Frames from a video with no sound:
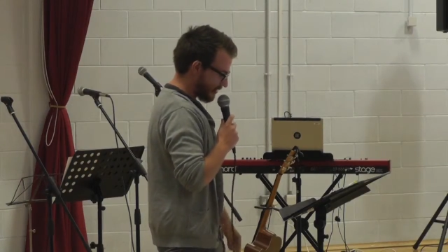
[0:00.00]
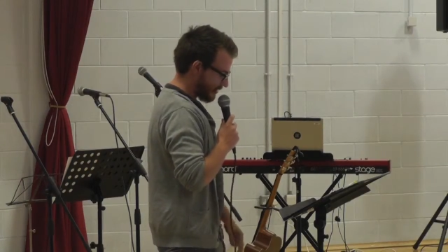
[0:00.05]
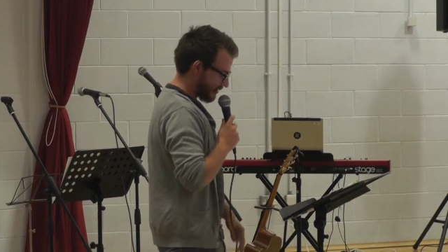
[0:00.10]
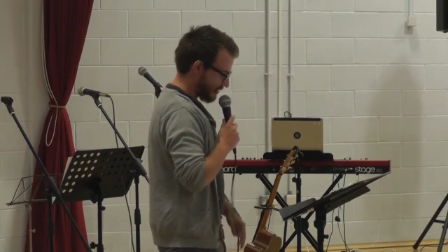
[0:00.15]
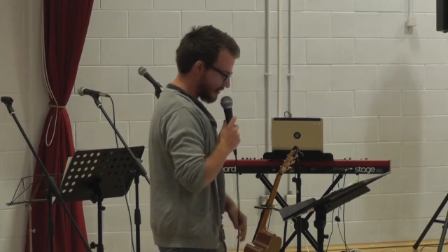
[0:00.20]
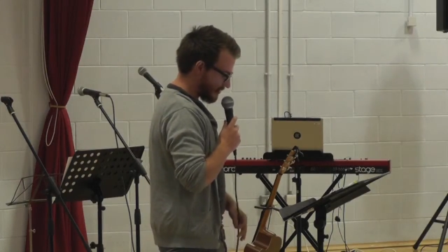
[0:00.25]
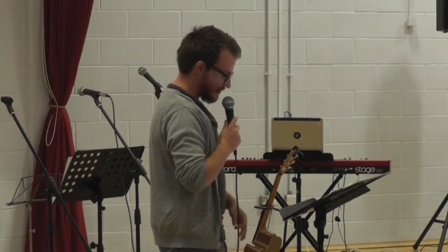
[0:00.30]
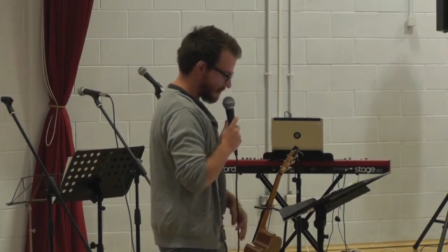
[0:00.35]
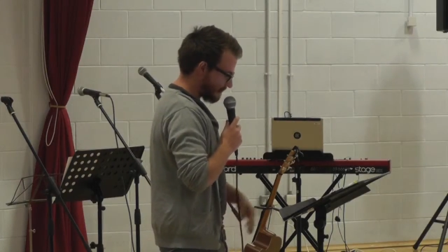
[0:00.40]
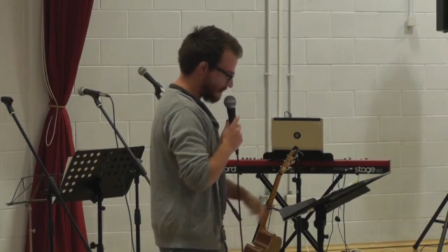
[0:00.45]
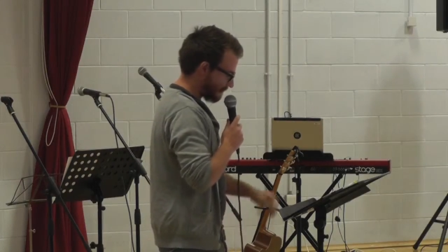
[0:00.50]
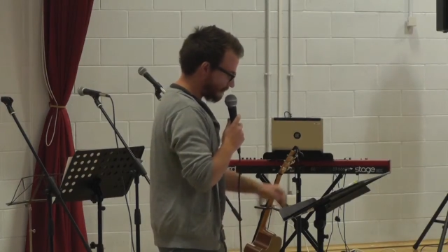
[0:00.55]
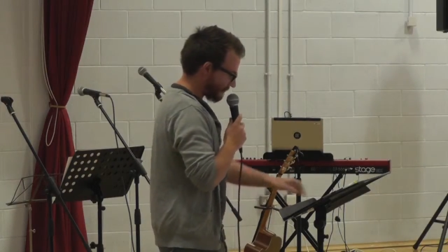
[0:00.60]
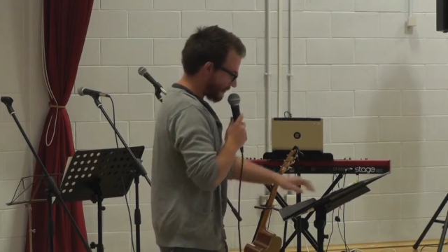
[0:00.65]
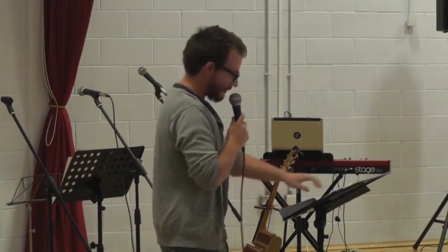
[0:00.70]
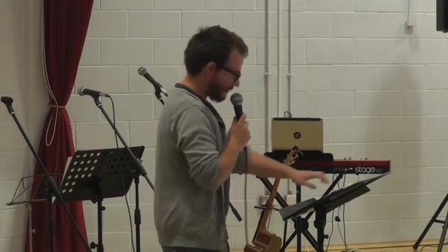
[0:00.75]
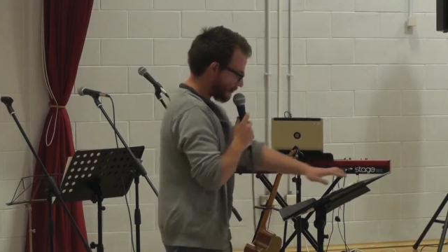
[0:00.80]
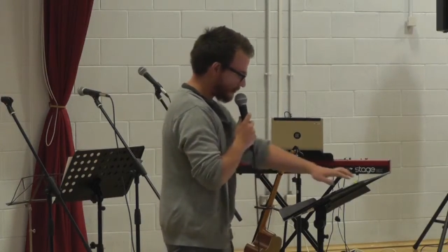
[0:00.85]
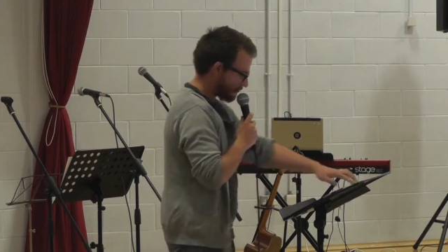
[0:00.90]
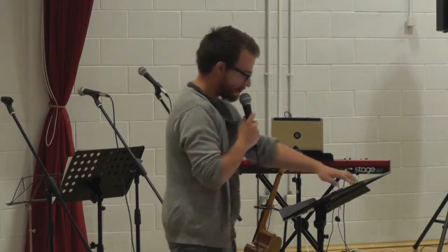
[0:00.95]
I
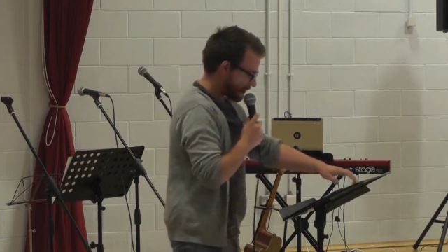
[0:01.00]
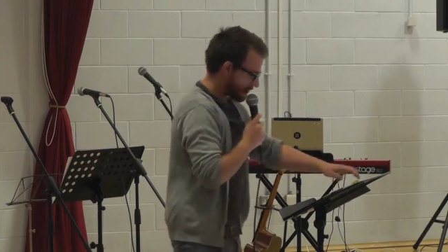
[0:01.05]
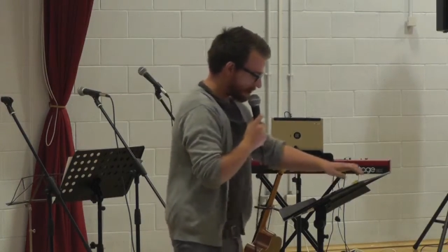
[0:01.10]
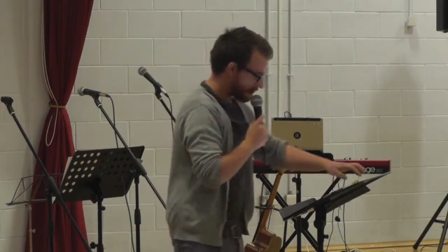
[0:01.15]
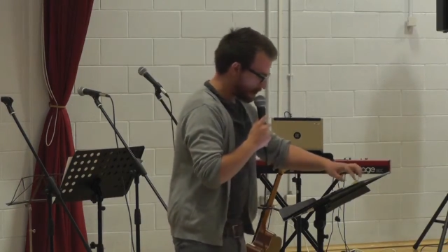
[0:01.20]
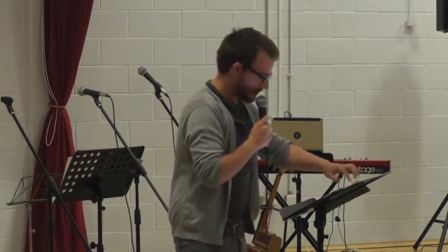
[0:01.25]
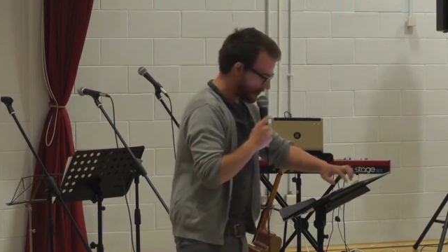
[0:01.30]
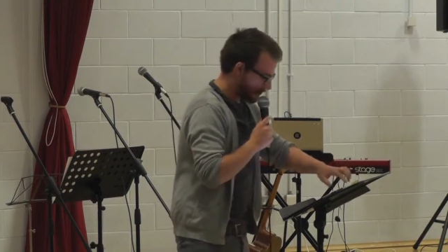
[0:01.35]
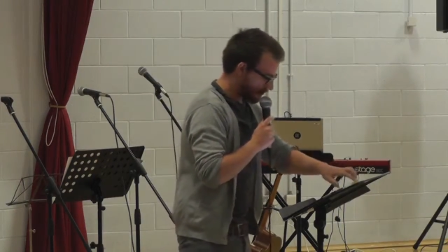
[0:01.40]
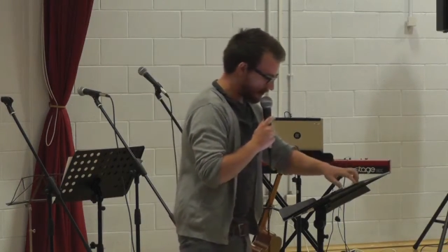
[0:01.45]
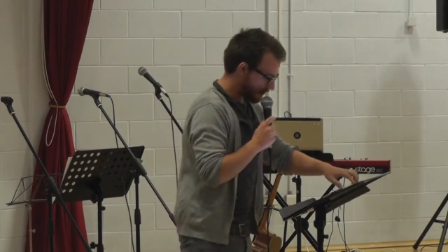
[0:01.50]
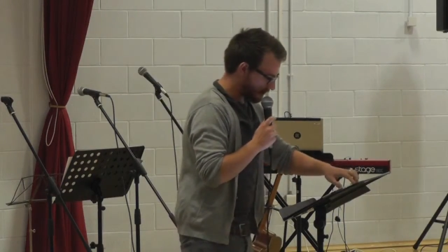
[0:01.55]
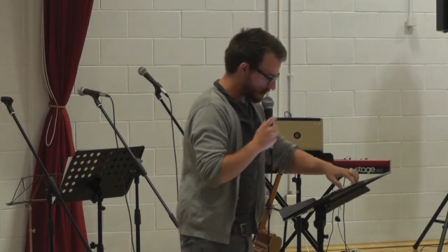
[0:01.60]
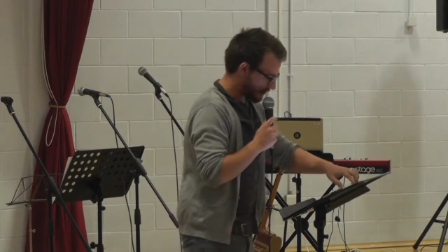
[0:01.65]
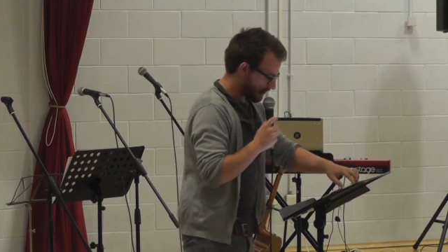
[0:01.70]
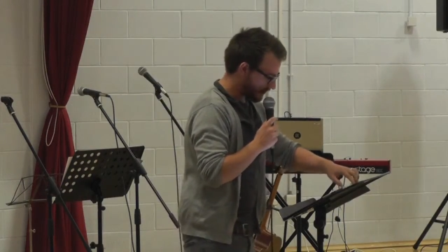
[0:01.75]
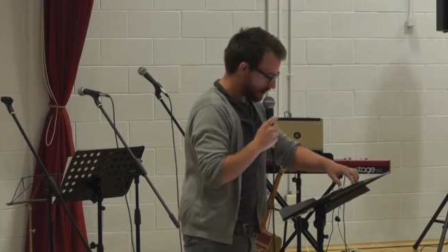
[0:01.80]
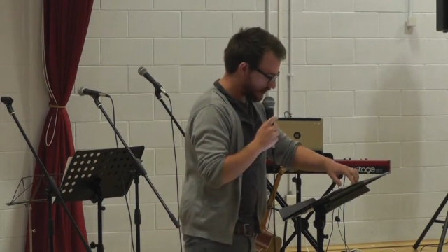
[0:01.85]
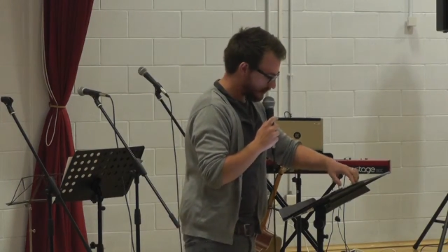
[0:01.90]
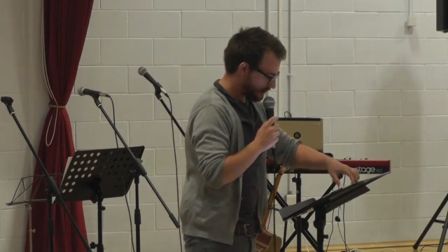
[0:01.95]
want to read a bit of a
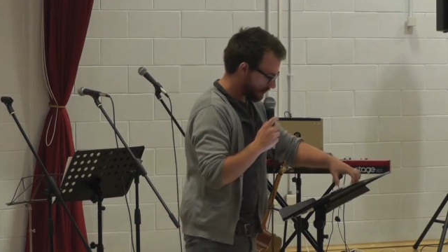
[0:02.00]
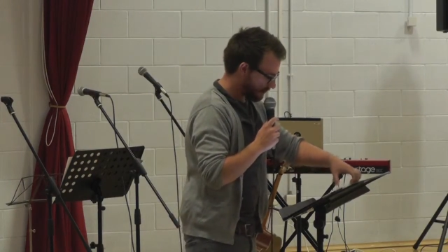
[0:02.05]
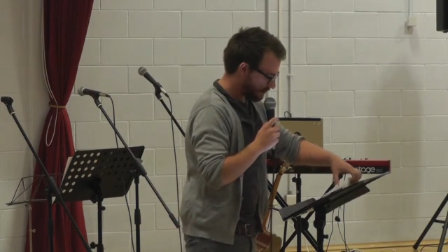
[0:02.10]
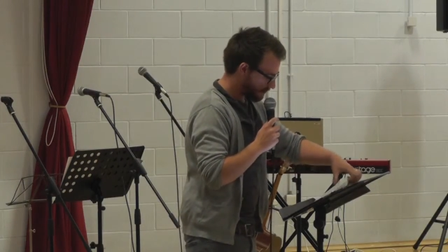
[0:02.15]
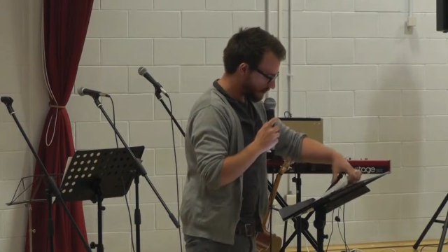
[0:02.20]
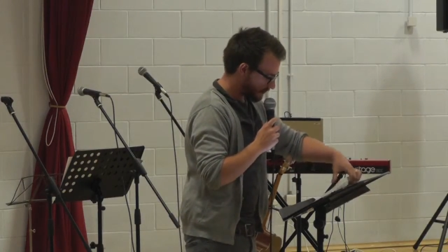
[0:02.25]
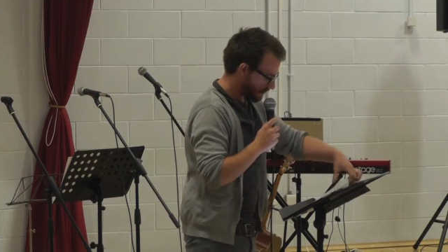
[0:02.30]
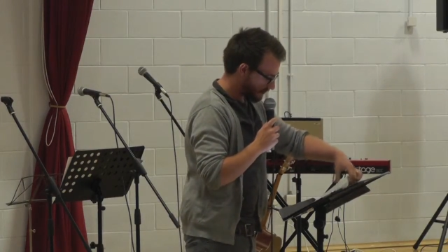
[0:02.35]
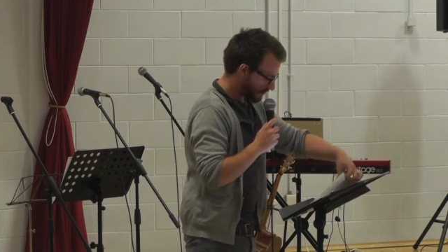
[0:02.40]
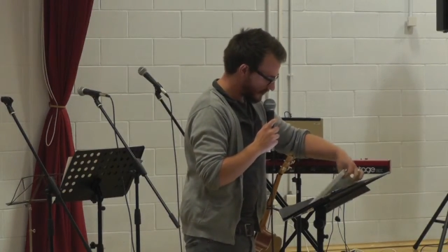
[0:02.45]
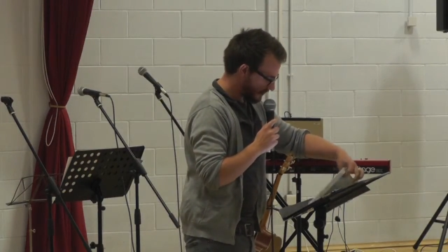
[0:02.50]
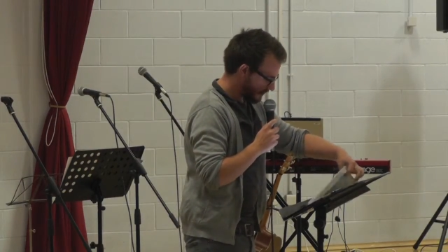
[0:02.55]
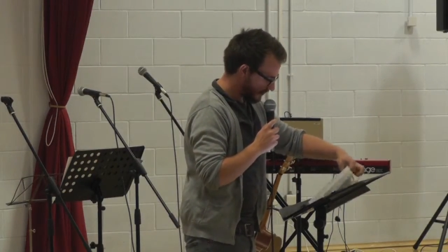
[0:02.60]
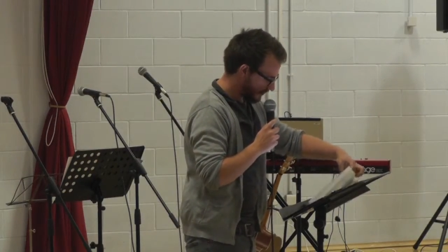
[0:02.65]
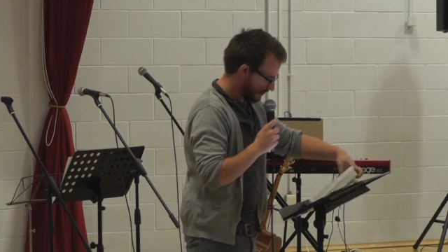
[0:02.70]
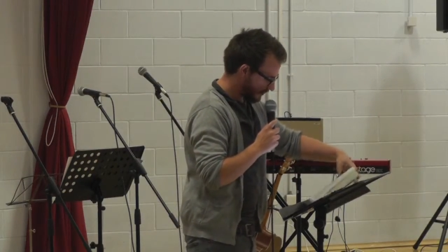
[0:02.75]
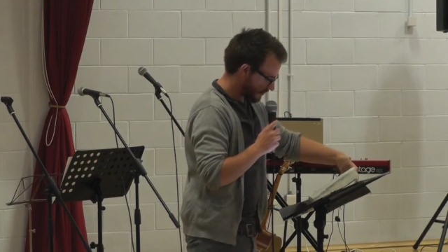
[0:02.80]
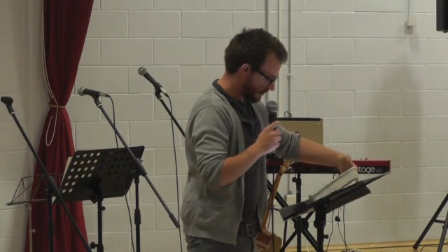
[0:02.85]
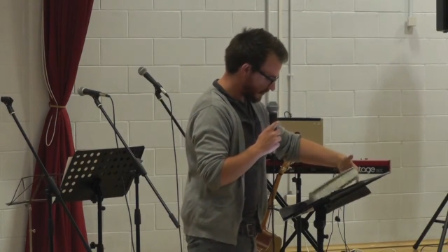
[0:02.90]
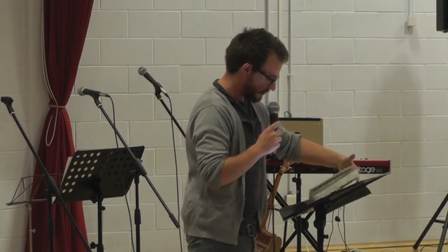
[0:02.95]
passage from
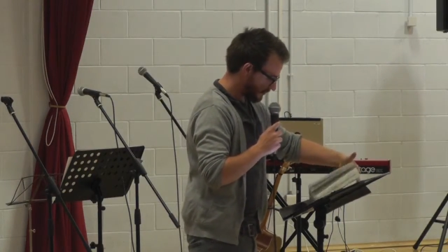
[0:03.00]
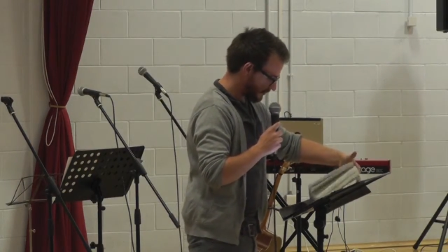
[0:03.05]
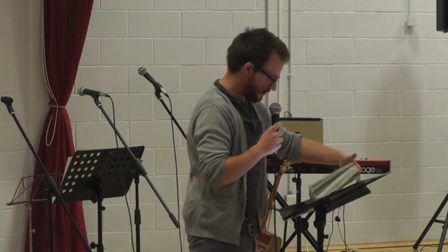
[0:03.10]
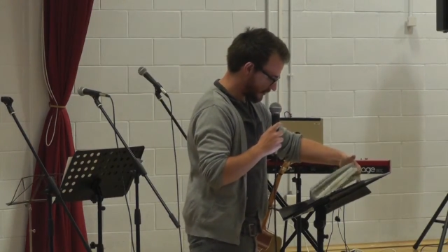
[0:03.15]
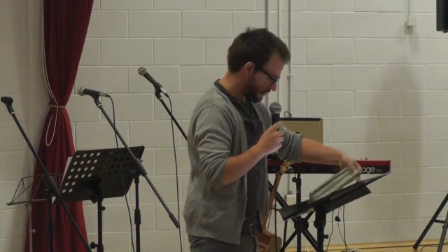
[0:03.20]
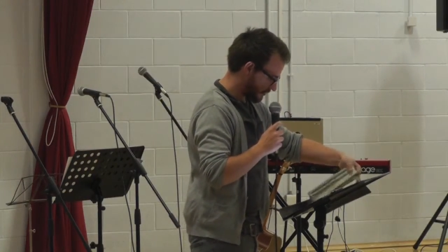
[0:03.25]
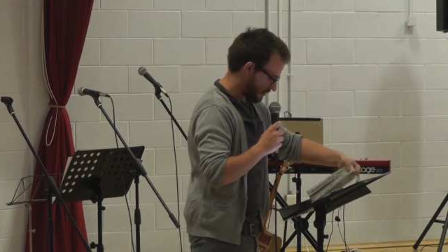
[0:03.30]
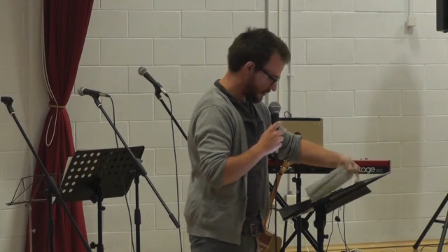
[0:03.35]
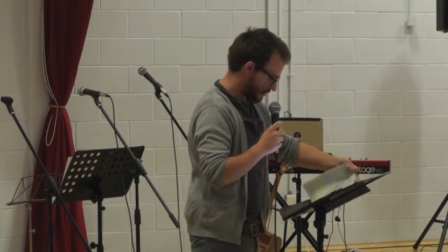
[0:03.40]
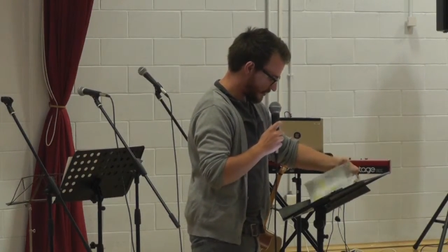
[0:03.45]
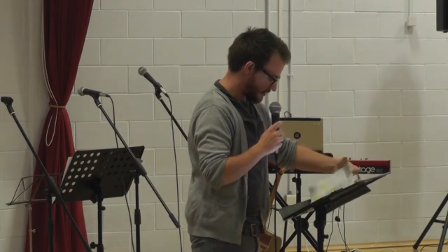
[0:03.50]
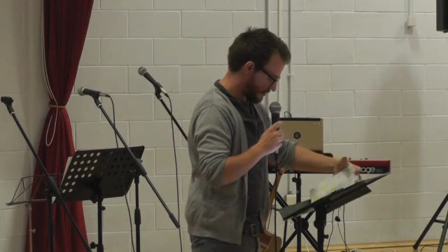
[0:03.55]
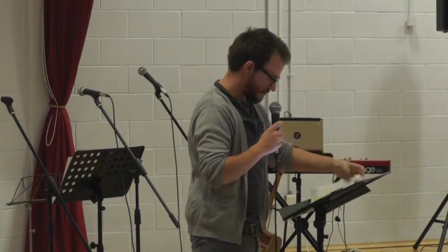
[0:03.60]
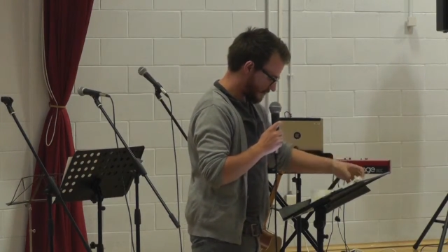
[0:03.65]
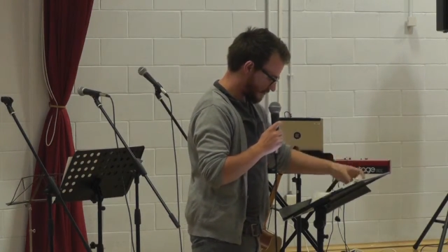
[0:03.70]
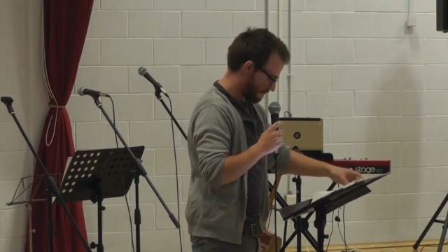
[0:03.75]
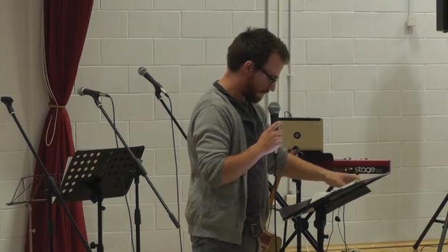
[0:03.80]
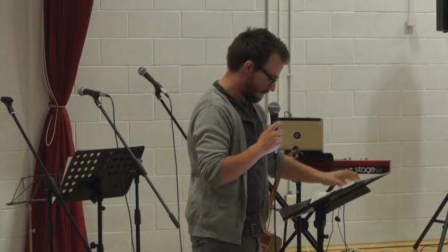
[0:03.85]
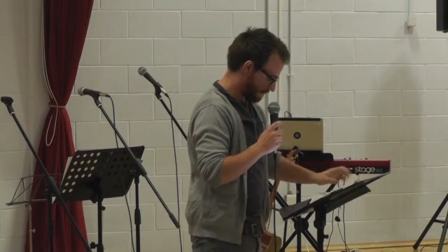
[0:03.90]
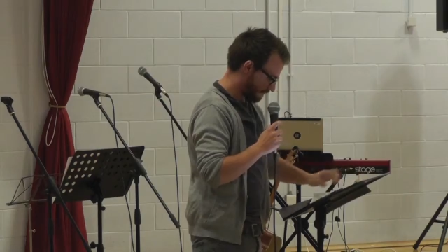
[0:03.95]
Revelation, actually.
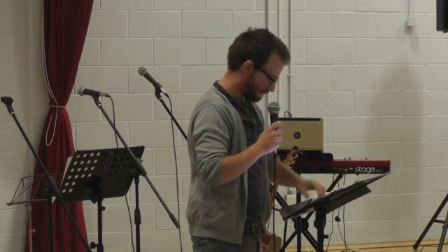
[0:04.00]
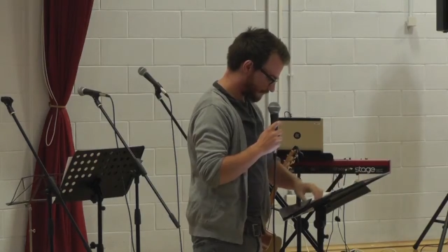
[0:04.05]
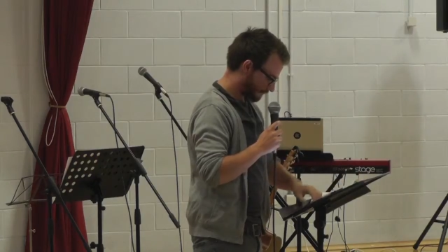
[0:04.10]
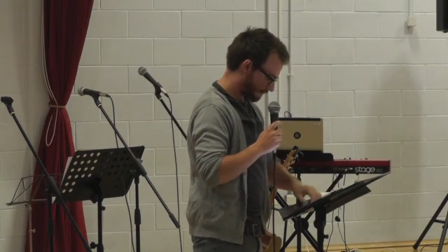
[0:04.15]
Don't